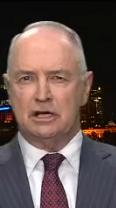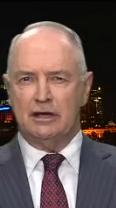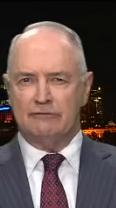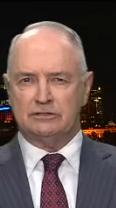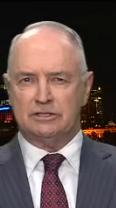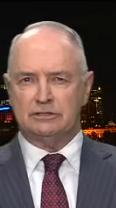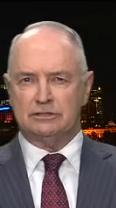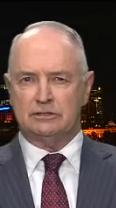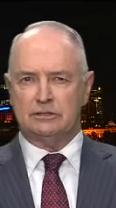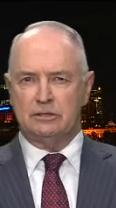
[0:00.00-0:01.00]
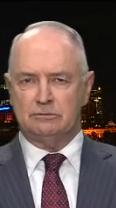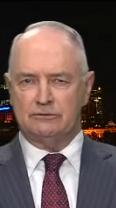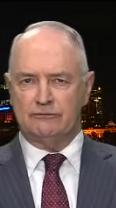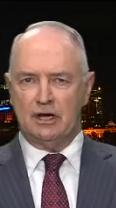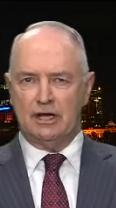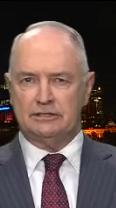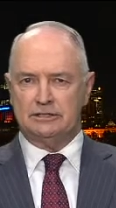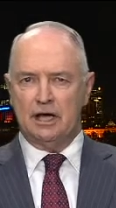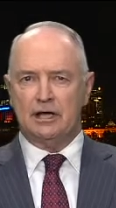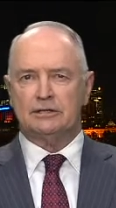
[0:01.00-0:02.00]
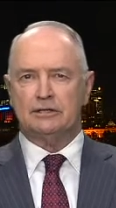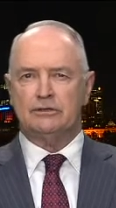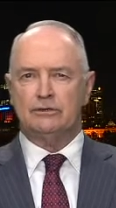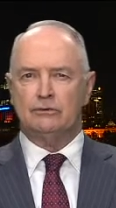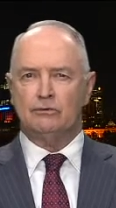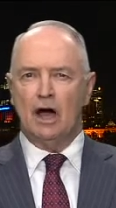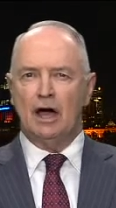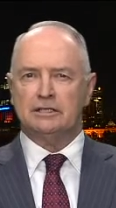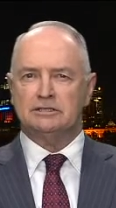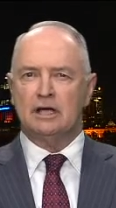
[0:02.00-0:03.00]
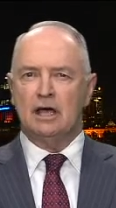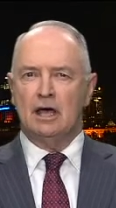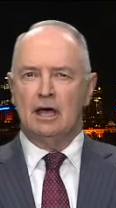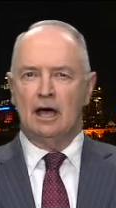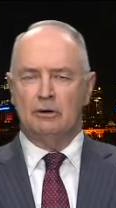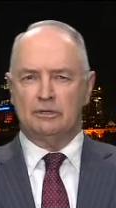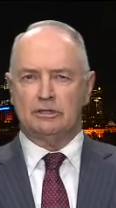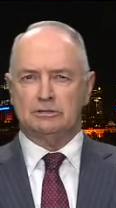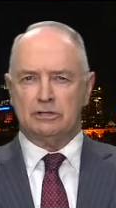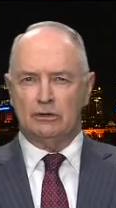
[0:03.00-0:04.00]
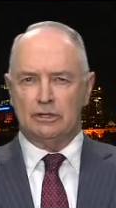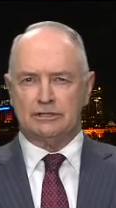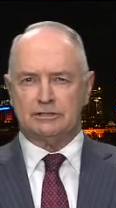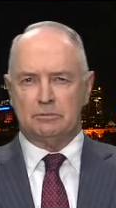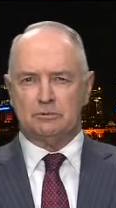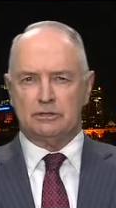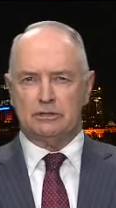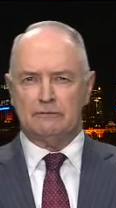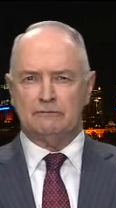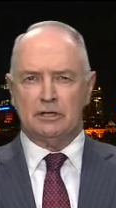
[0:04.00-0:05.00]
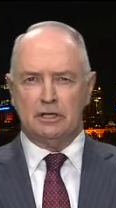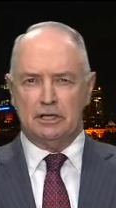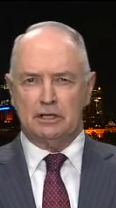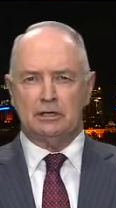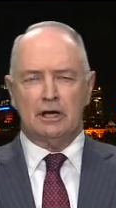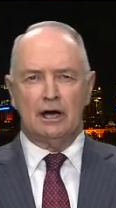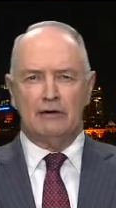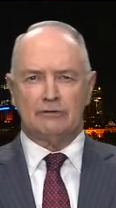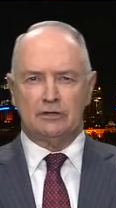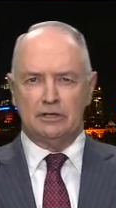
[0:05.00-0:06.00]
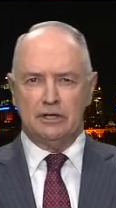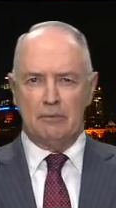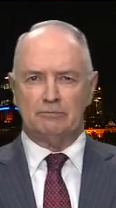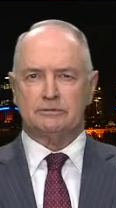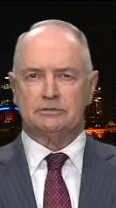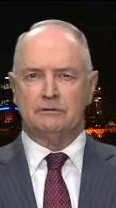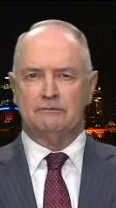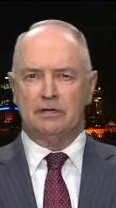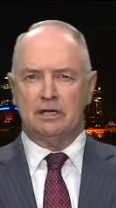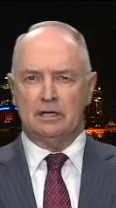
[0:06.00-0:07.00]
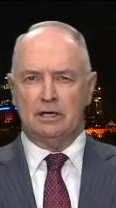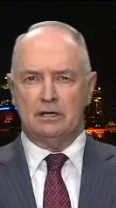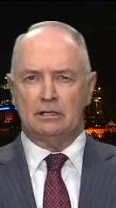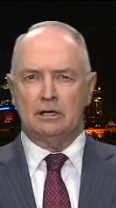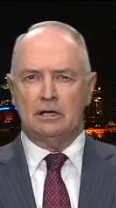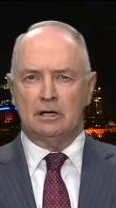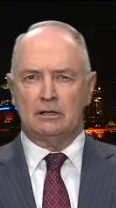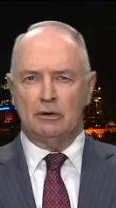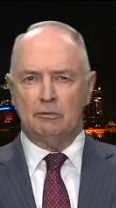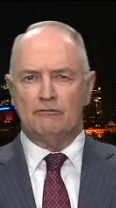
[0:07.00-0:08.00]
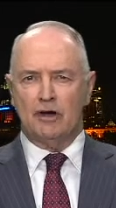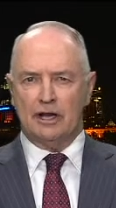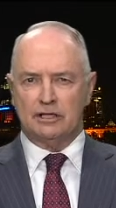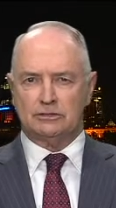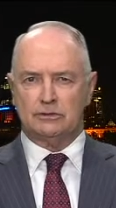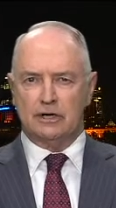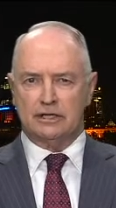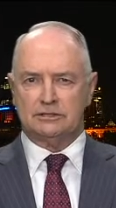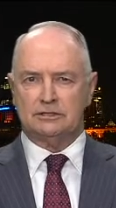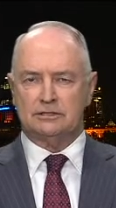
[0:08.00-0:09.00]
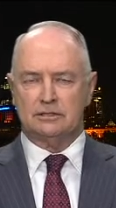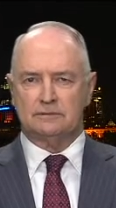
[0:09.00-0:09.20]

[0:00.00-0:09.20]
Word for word: uh, ever since the terms of trade started to rise, uh, with the sole exception of the year after the depths of the uh, global financial crisis.